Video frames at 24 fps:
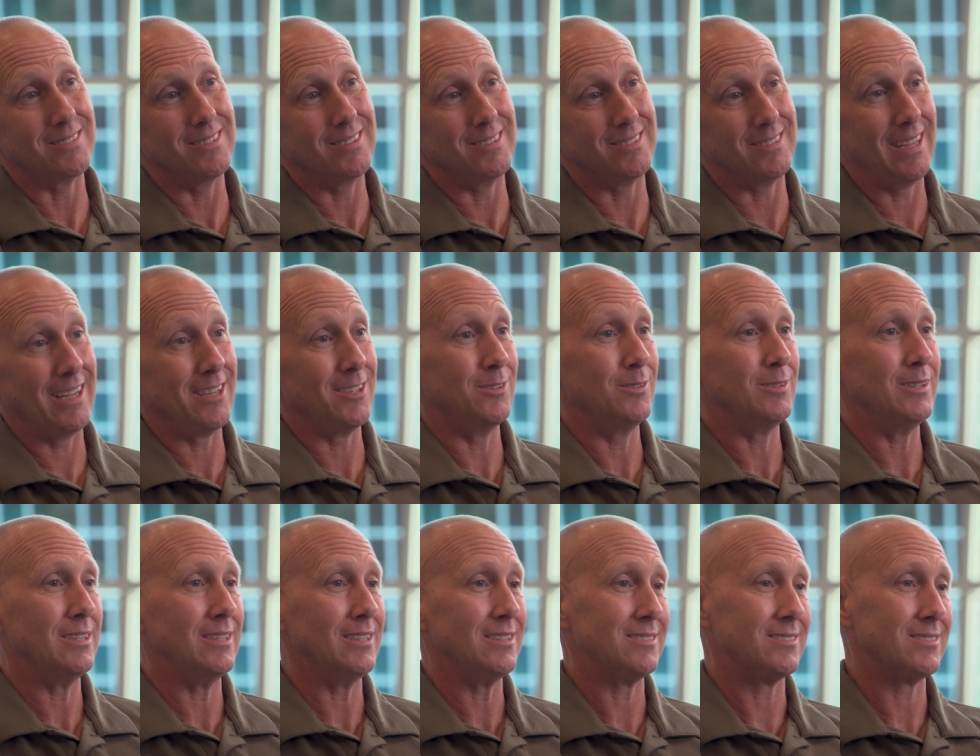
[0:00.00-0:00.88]
it's that
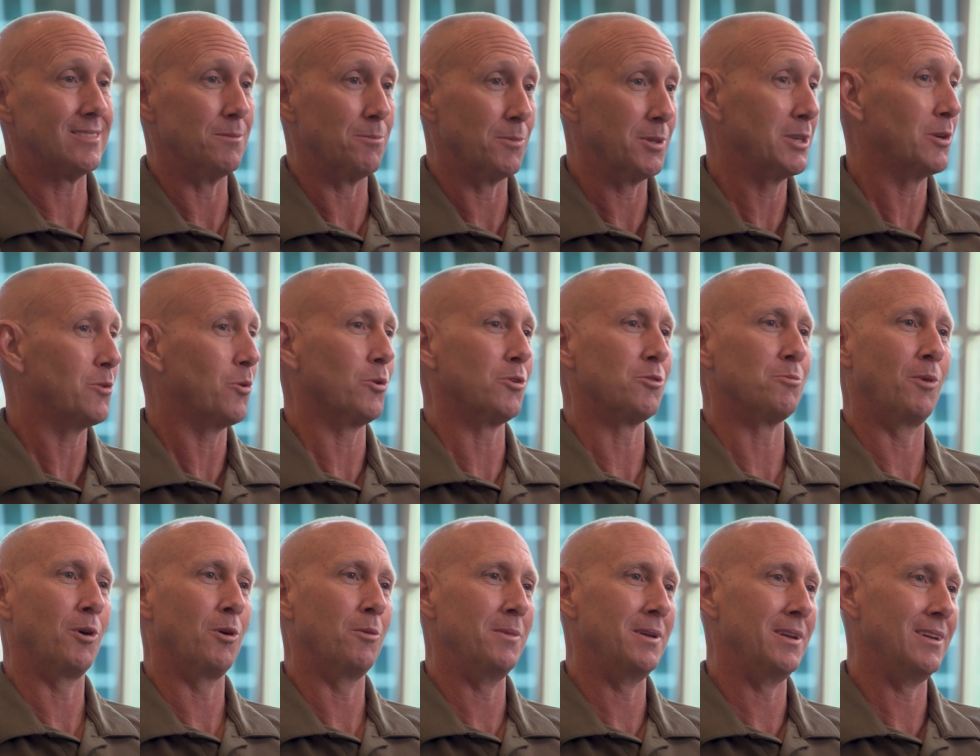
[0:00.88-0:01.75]
unit, it's the Marine Corps'
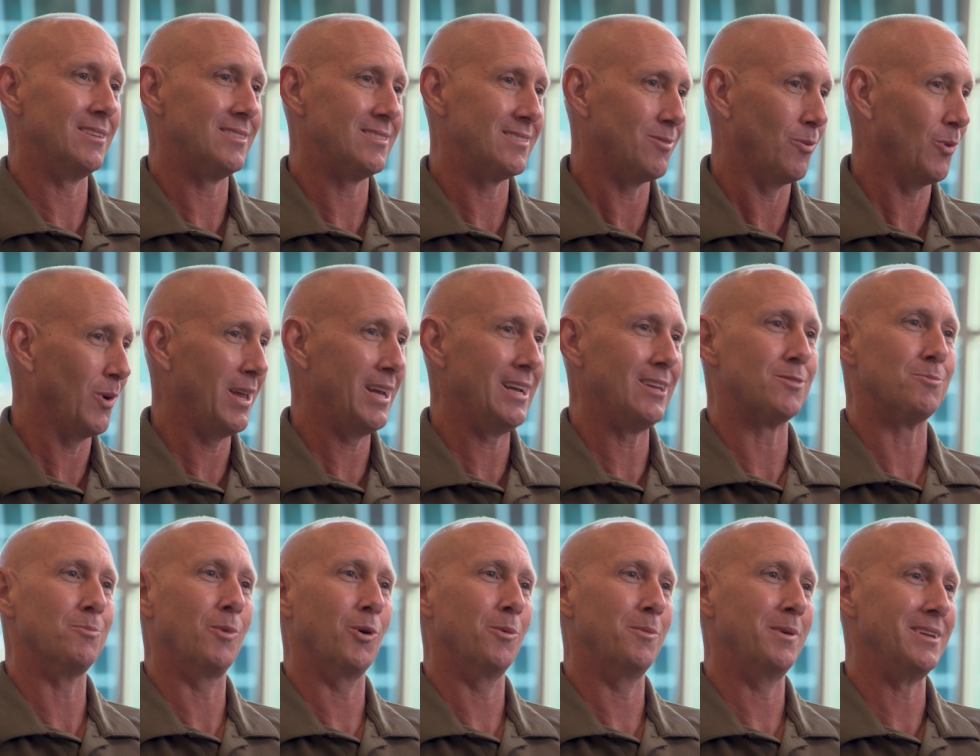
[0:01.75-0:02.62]
moment, it's 1/8's
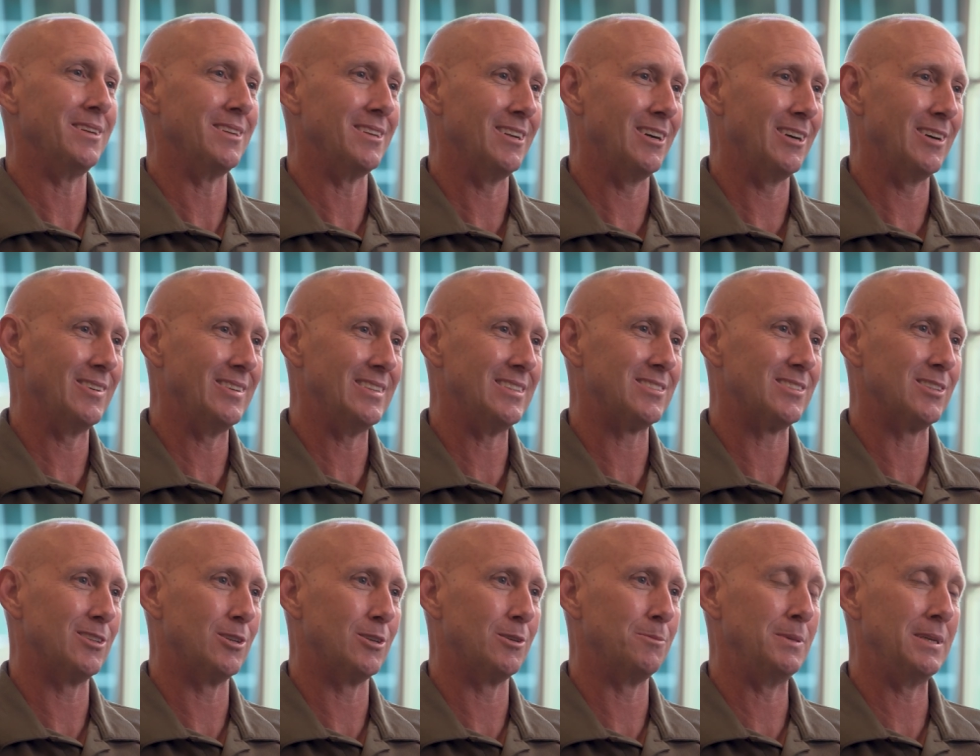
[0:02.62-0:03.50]
moment, you know? And
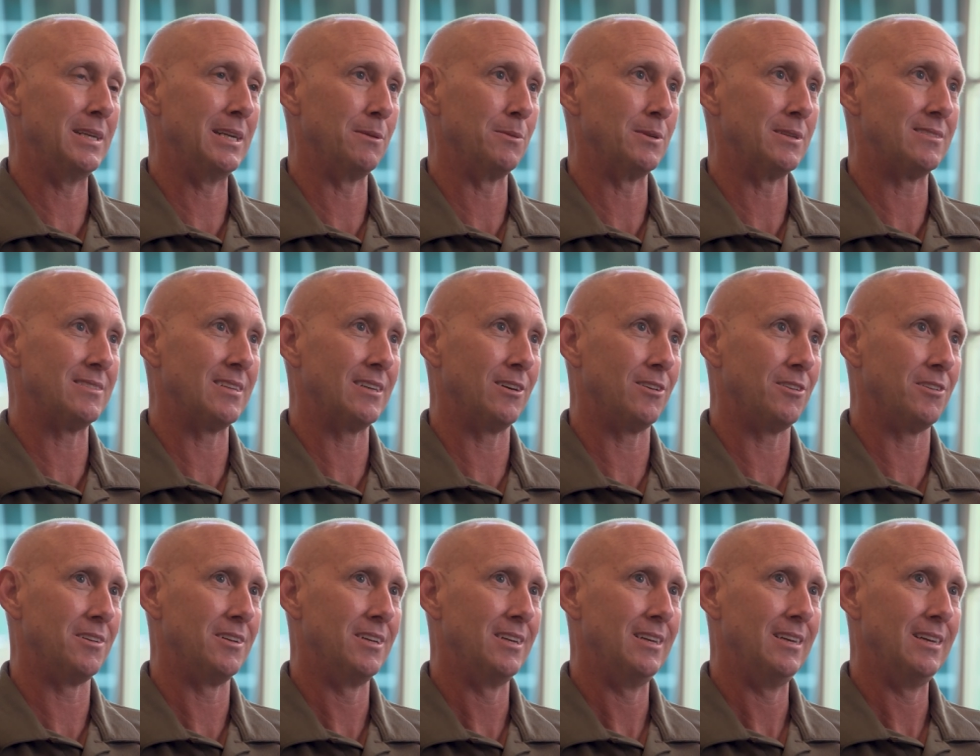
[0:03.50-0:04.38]
so being able to
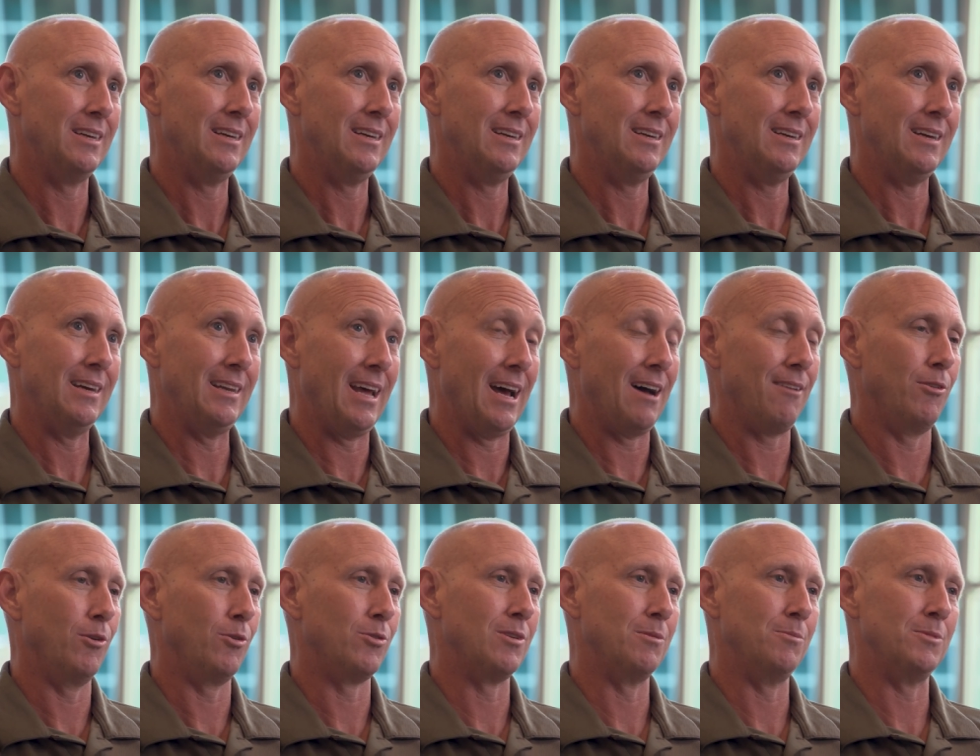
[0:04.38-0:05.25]
tell and have
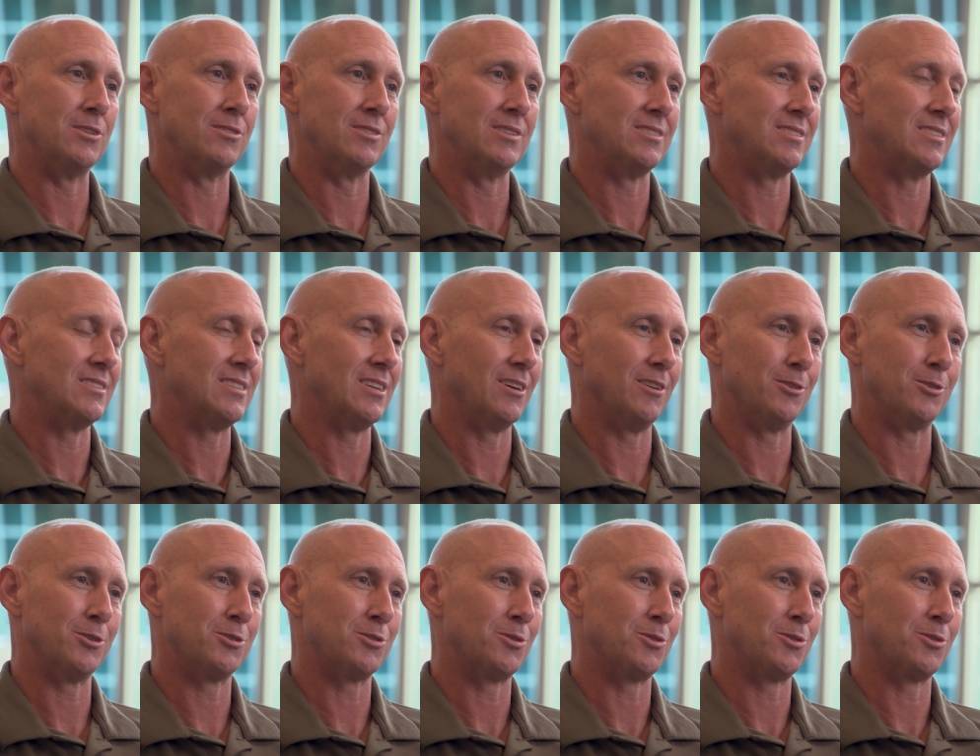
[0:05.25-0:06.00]
those imageries to tell their